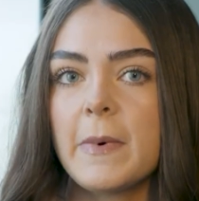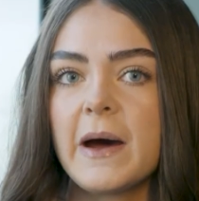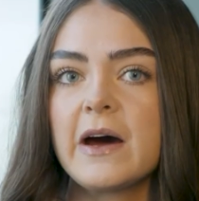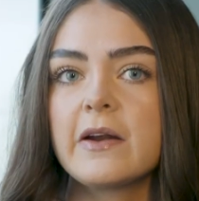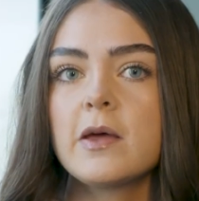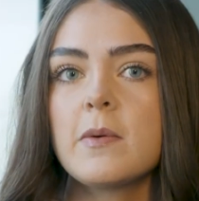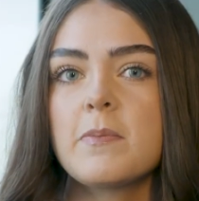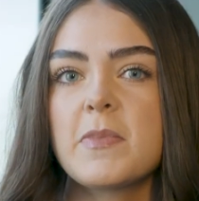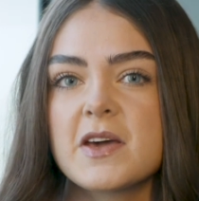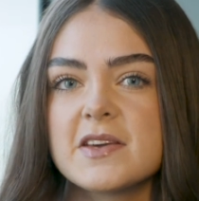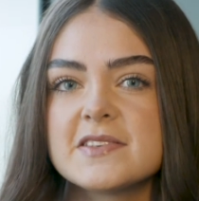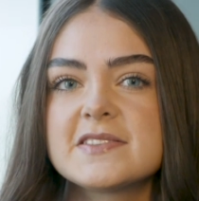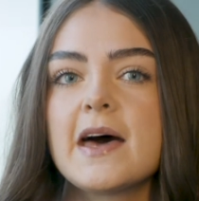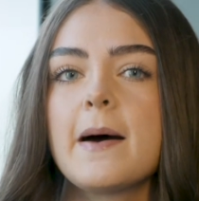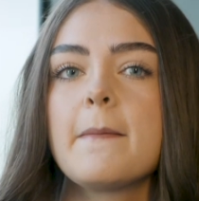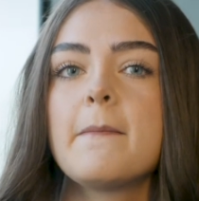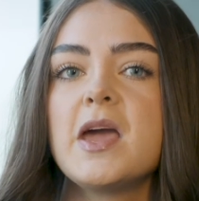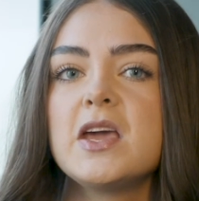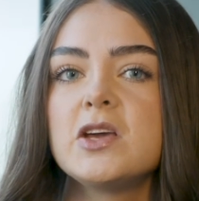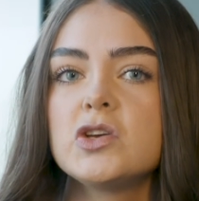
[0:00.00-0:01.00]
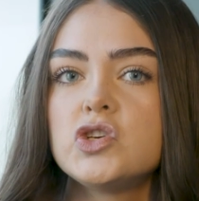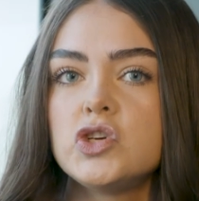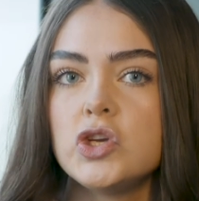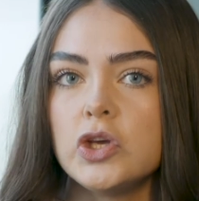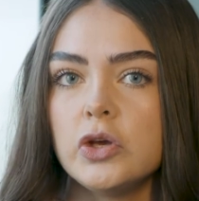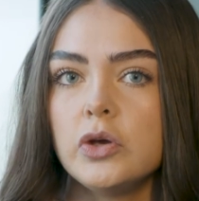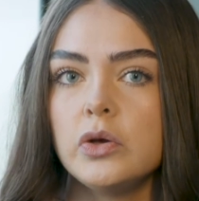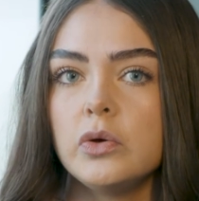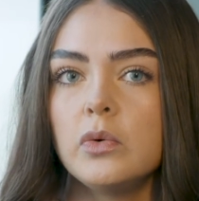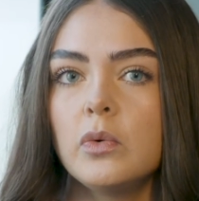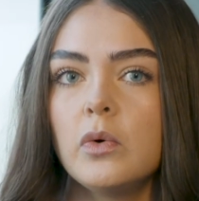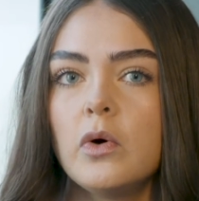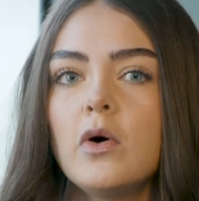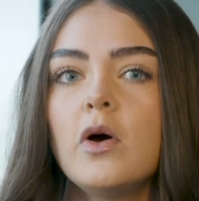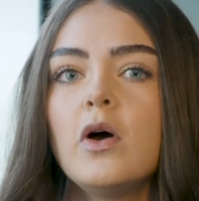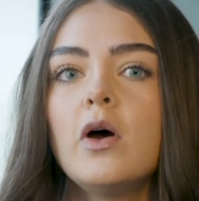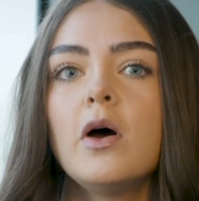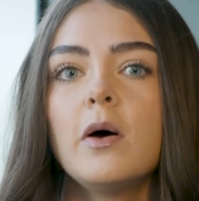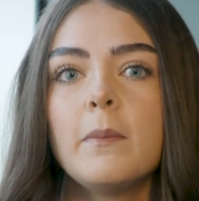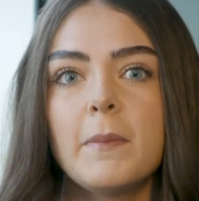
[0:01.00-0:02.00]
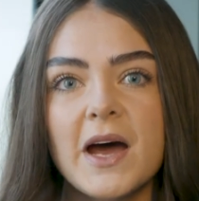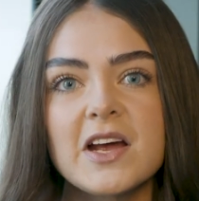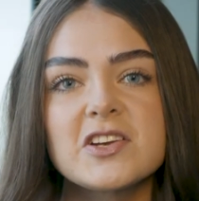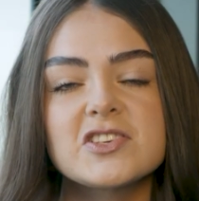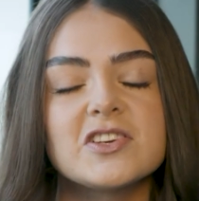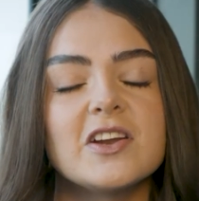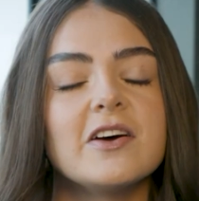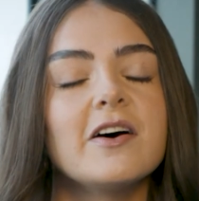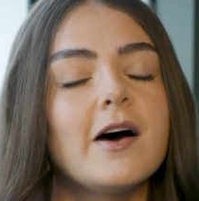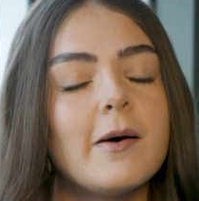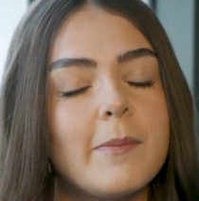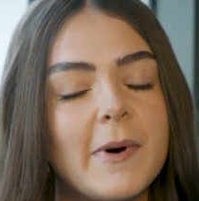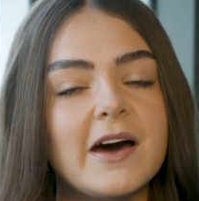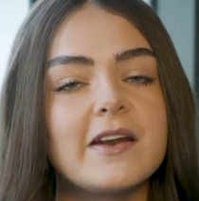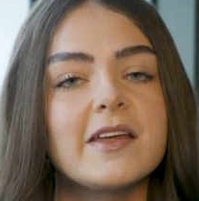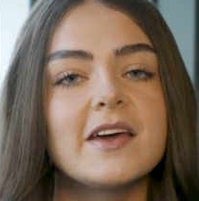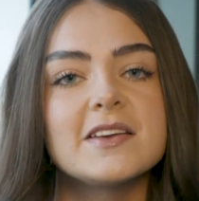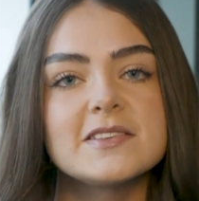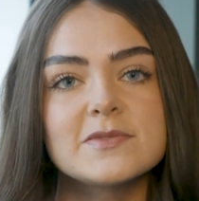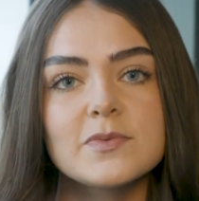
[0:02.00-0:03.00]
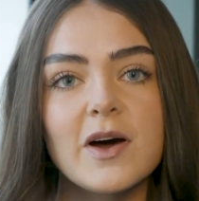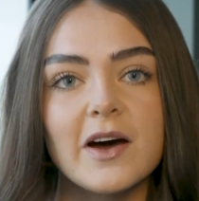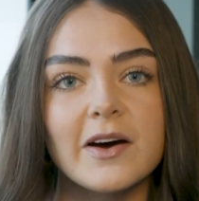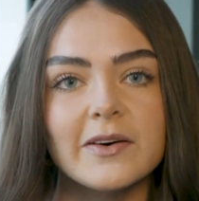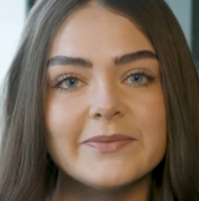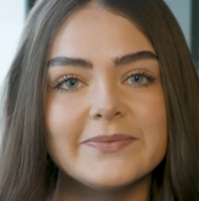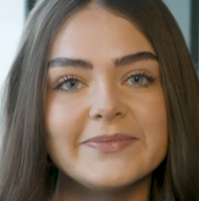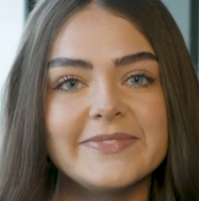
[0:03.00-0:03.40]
about it, because that makes you passionate about it as well.